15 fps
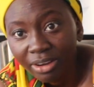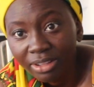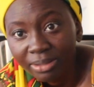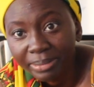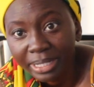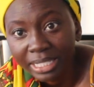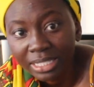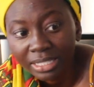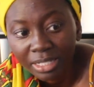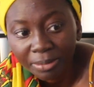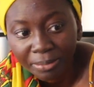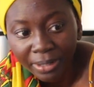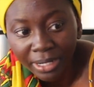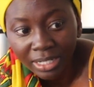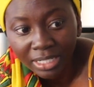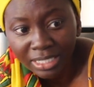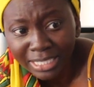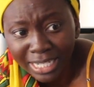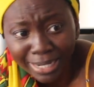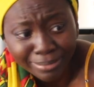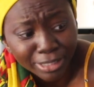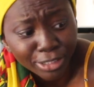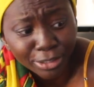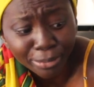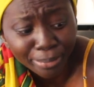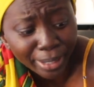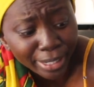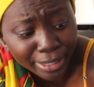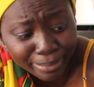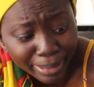at all of my cleaning products, and I'm just so
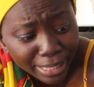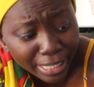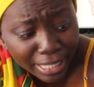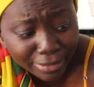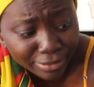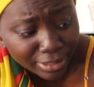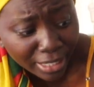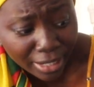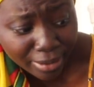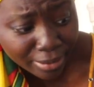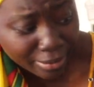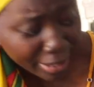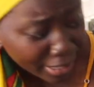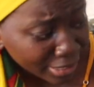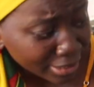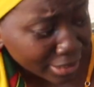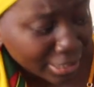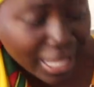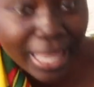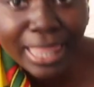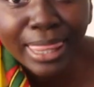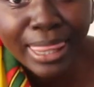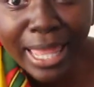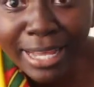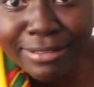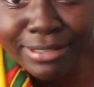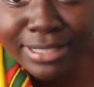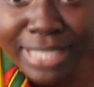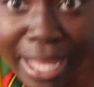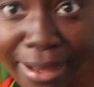proud of my lifestyle, okay, because it's a
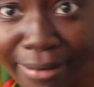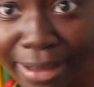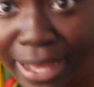lifestyle,